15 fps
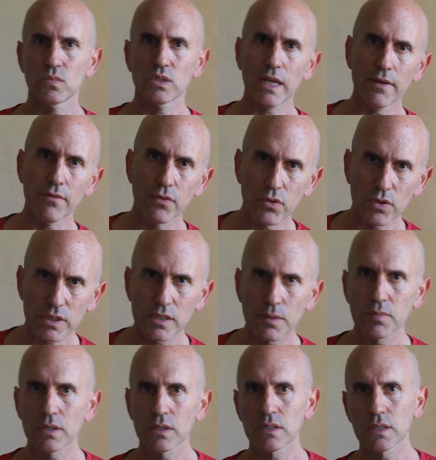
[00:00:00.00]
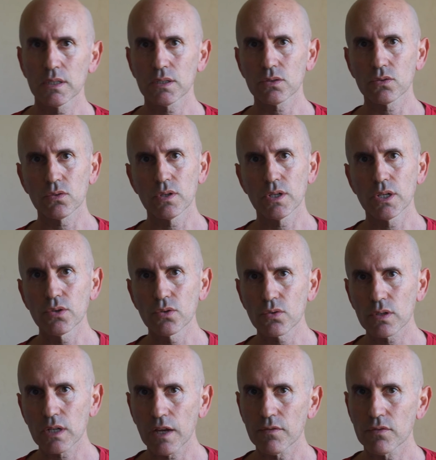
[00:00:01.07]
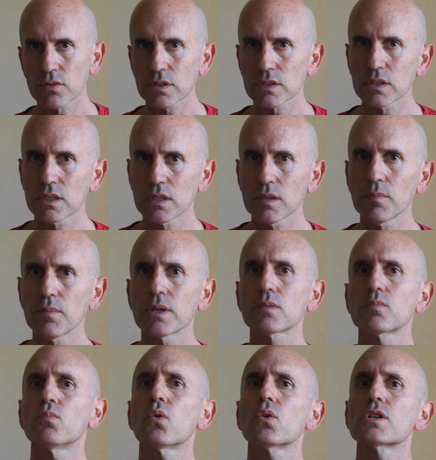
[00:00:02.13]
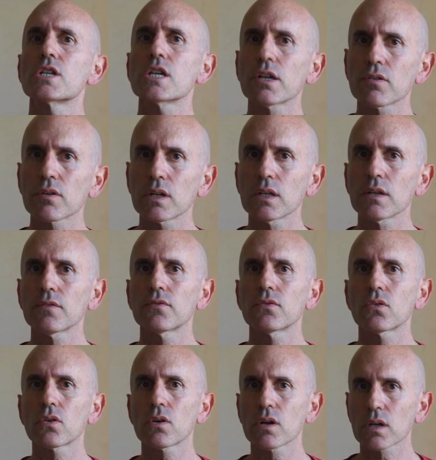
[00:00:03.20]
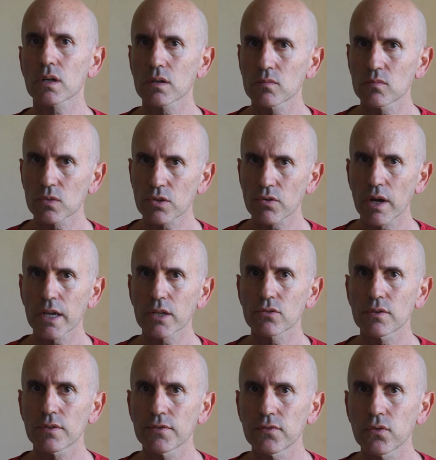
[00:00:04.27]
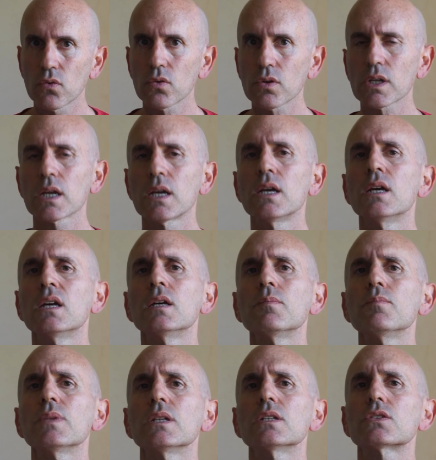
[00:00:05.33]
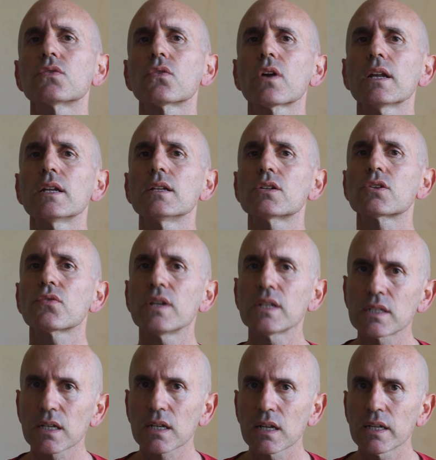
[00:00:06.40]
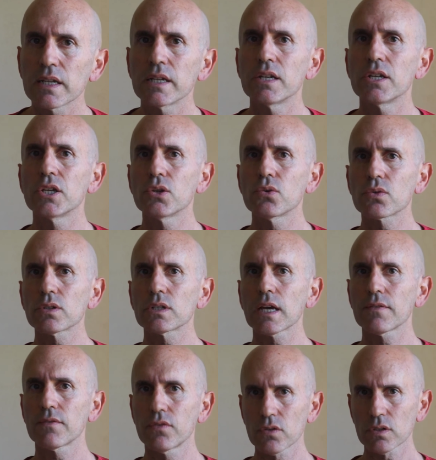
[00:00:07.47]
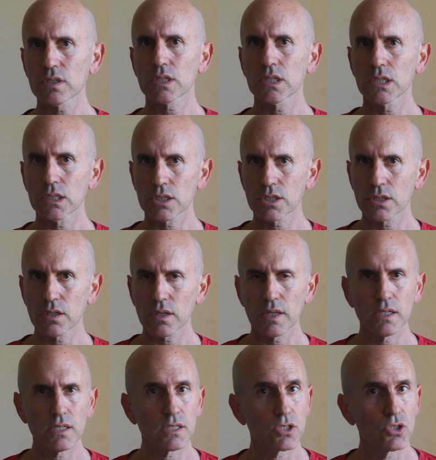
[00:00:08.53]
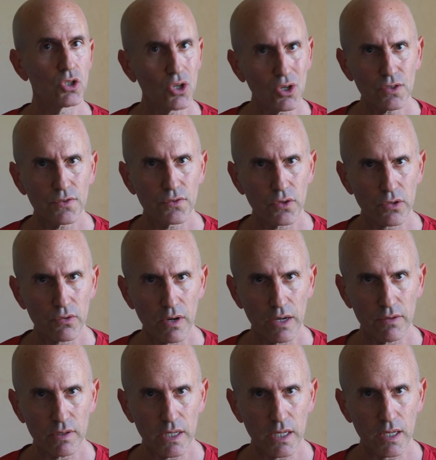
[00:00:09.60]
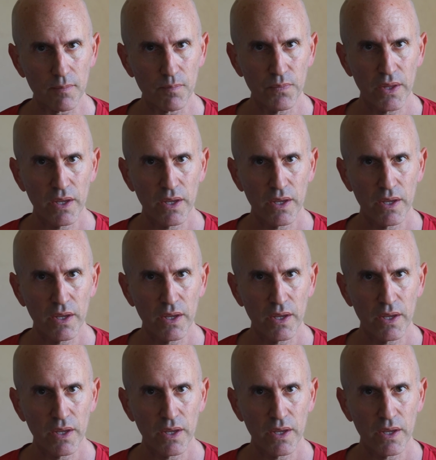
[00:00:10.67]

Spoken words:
diverse abilities or neurodiversity, but more generally for trying to afford means for an intrinsically neurodiverse culture that is not foregrounding